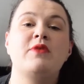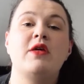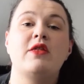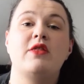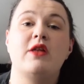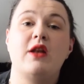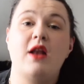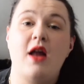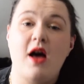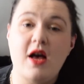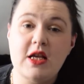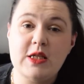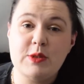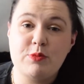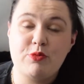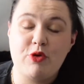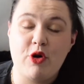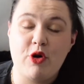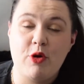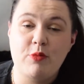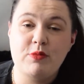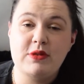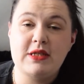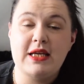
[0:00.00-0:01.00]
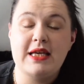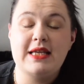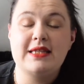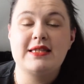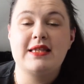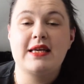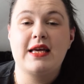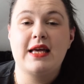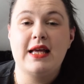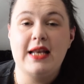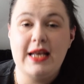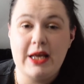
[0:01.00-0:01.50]
the last prompt is
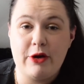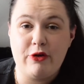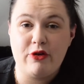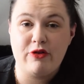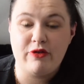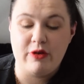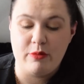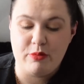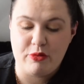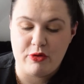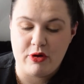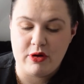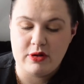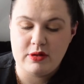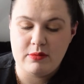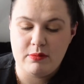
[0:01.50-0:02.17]
the calligraphy prompt.